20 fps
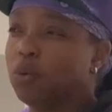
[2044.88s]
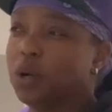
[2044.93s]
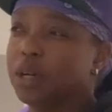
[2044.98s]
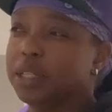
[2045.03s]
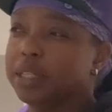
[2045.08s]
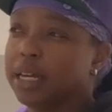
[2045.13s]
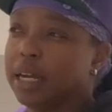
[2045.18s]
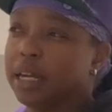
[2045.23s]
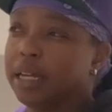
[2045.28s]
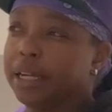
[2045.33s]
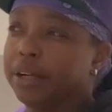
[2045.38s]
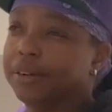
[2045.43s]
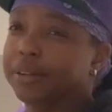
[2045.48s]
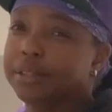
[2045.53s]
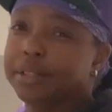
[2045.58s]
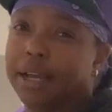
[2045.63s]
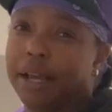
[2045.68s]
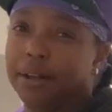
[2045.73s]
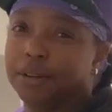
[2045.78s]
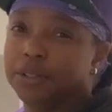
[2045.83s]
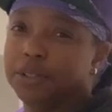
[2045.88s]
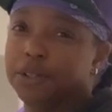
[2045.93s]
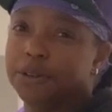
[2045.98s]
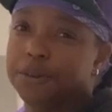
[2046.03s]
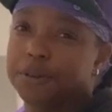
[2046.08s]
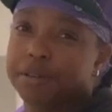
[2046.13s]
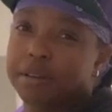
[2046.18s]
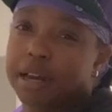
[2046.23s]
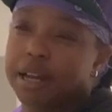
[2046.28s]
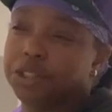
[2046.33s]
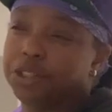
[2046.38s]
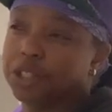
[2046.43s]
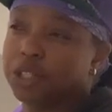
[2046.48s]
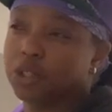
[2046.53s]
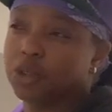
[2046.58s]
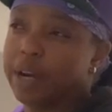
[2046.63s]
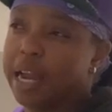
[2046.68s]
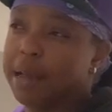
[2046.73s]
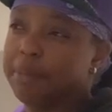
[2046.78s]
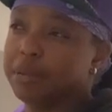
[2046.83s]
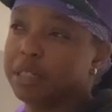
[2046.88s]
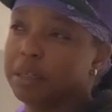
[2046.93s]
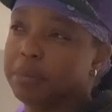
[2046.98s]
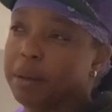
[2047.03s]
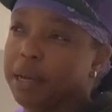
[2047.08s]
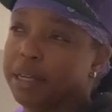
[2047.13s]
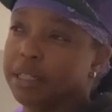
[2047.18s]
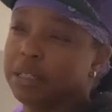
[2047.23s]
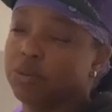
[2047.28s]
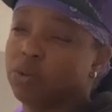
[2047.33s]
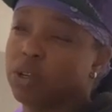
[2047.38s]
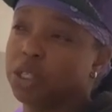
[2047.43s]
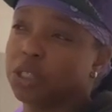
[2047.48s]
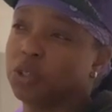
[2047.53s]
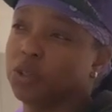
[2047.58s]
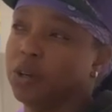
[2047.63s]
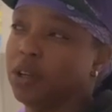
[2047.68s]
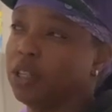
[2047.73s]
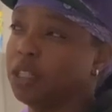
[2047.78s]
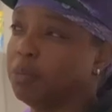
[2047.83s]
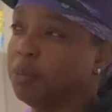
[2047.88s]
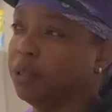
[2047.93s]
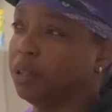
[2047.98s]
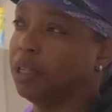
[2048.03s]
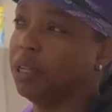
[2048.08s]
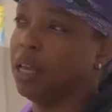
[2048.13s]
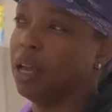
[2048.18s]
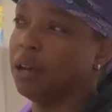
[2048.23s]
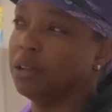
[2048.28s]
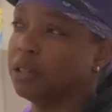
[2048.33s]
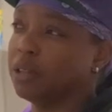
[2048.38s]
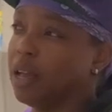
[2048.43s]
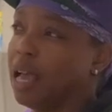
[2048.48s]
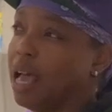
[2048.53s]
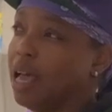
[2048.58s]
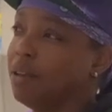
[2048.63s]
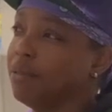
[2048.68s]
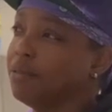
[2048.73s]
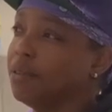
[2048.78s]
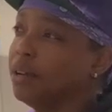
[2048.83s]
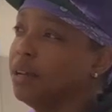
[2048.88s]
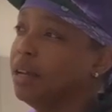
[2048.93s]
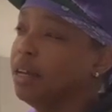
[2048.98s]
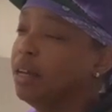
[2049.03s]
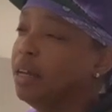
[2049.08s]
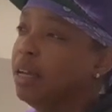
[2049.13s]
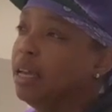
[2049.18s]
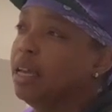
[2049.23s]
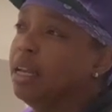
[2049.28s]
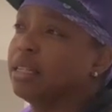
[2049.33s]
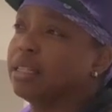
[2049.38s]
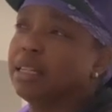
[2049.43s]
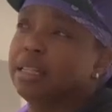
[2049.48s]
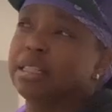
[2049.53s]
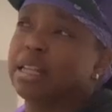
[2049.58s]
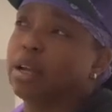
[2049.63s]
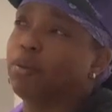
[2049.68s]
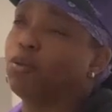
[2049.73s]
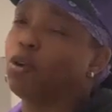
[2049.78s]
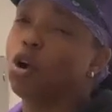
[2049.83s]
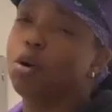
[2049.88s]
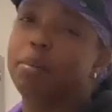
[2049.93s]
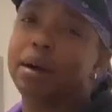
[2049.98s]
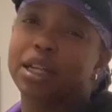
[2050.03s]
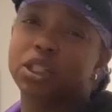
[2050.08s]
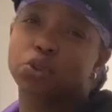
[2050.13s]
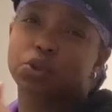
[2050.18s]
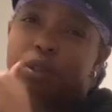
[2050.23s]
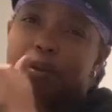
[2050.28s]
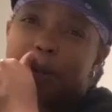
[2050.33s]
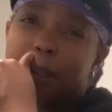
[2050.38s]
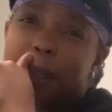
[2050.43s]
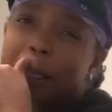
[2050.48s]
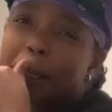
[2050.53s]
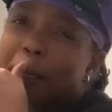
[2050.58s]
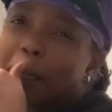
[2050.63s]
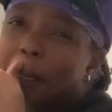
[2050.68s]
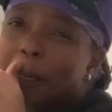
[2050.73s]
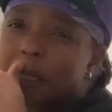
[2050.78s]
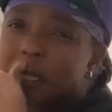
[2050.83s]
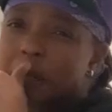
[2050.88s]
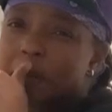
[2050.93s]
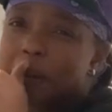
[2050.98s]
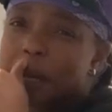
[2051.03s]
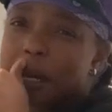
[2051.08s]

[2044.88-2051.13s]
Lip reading: ones out here in town too. It's not just Crab and Spice restaurants, but they also have it's like robot trivia or some